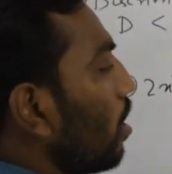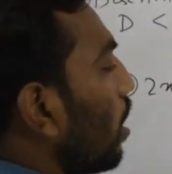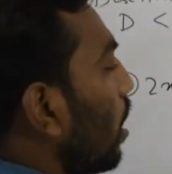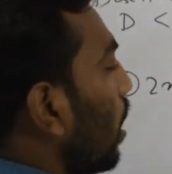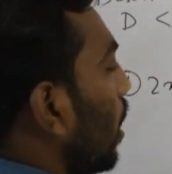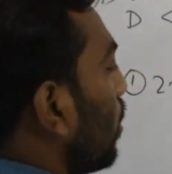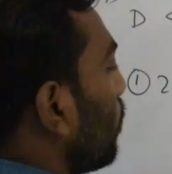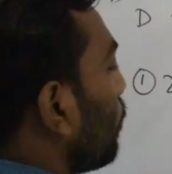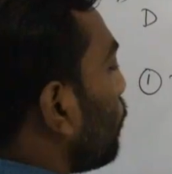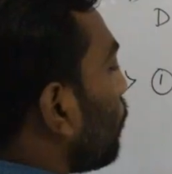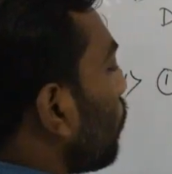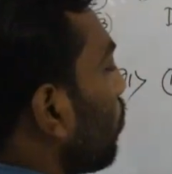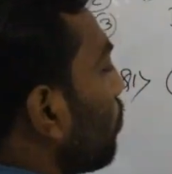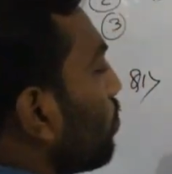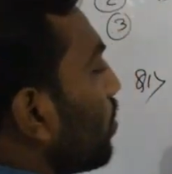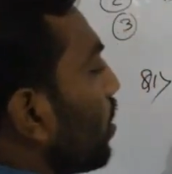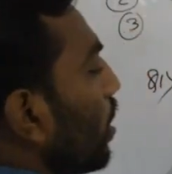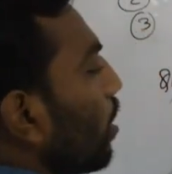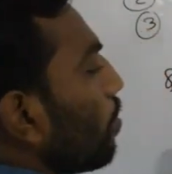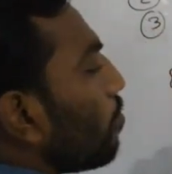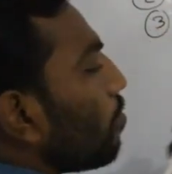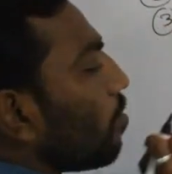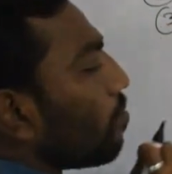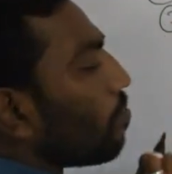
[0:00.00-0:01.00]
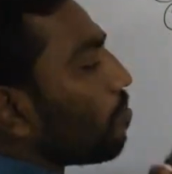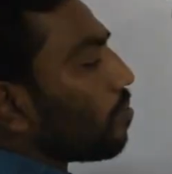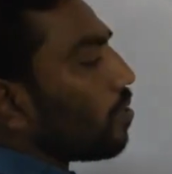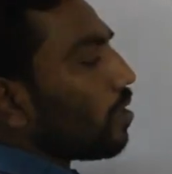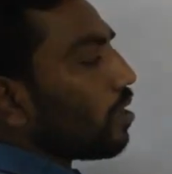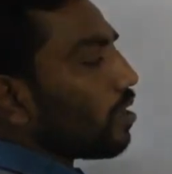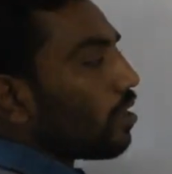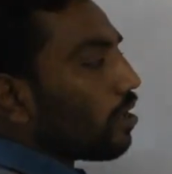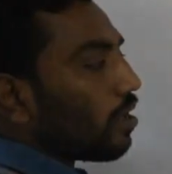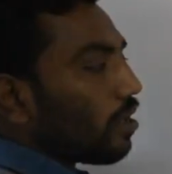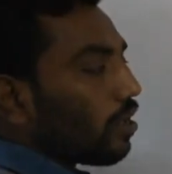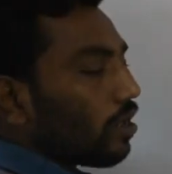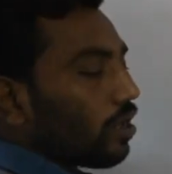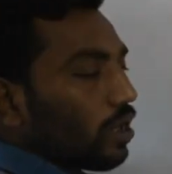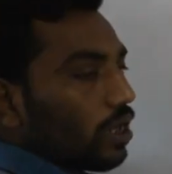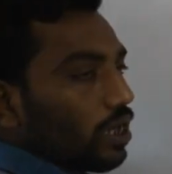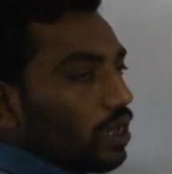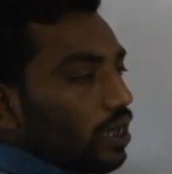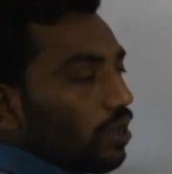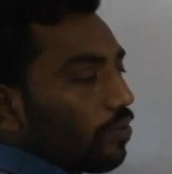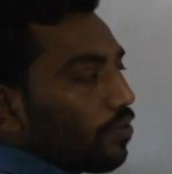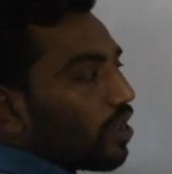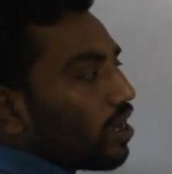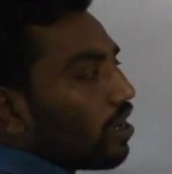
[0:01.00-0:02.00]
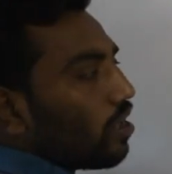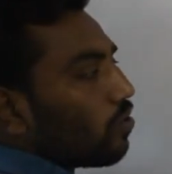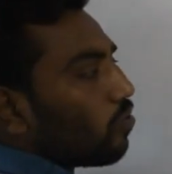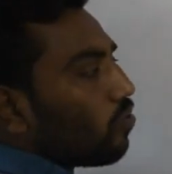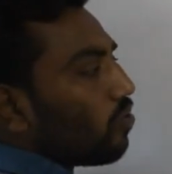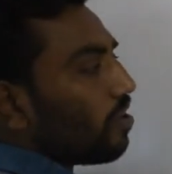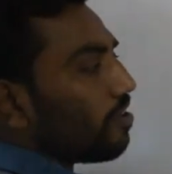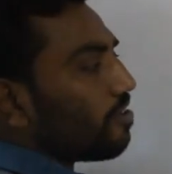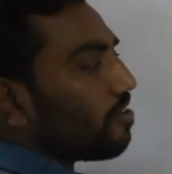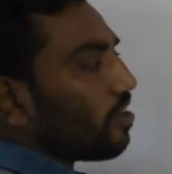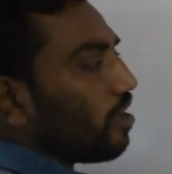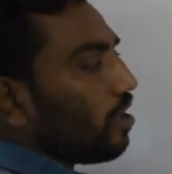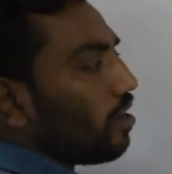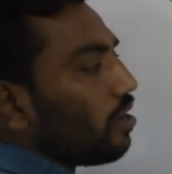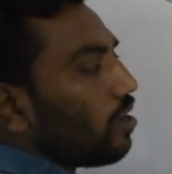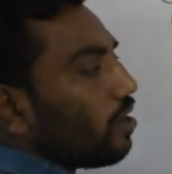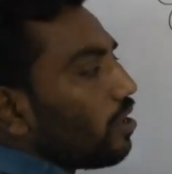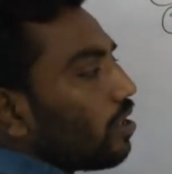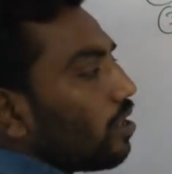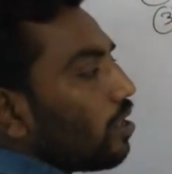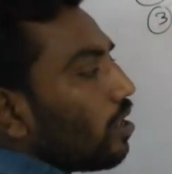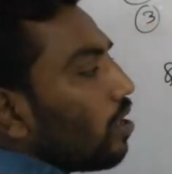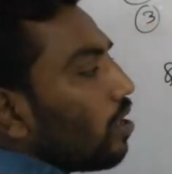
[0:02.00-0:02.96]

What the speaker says: And from the above given equation,